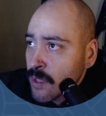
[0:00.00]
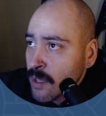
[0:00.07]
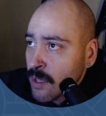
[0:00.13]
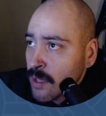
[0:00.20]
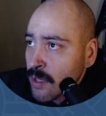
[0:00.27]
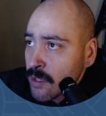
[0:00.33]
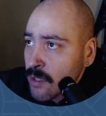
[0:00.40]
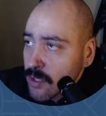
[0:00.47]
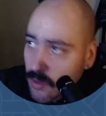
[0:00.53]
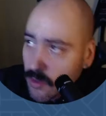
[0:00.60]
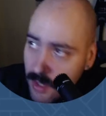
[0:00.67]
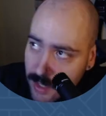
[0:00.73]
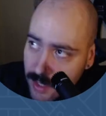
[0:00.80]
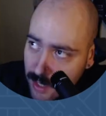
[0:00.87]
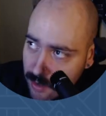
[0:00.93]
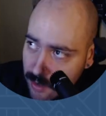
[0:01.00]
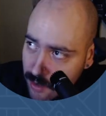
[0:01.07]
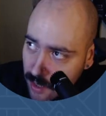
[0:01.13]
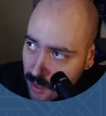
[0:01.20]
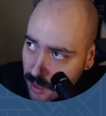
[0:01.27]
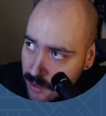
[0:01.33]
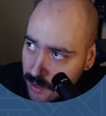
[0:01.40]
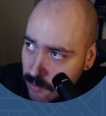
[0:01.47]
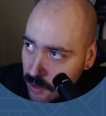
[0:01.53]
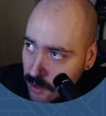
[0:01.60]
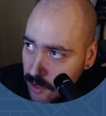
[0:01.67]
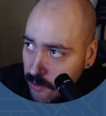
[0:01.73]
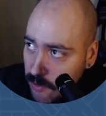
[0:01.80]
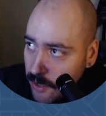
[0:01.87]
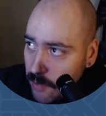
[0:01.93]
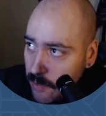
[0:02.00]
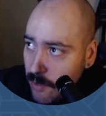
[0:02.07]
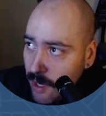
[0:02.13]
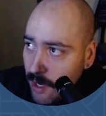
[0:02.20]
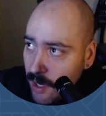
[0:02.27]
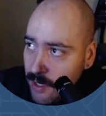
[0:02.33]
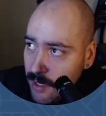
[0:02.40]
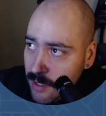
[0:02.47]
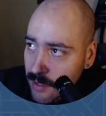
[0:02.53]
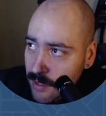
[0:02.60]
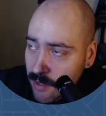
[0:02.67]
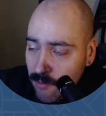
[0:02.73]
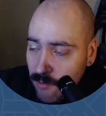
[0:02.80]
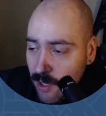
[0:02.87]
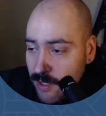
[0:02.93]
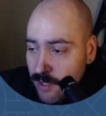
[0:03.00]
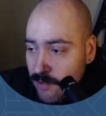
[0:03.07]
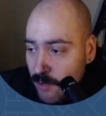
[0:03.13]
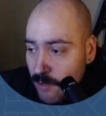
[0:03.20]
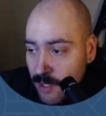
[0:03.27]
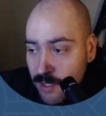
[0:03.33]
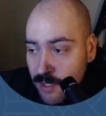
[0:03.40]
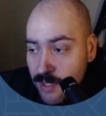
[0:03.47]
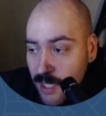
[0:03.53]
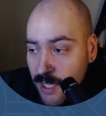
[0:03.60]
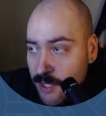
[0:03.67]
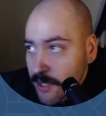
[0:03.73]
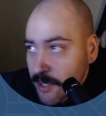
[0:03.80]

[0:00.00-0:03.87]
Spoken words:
So in this exercise, we're going to create a pod that runs one container.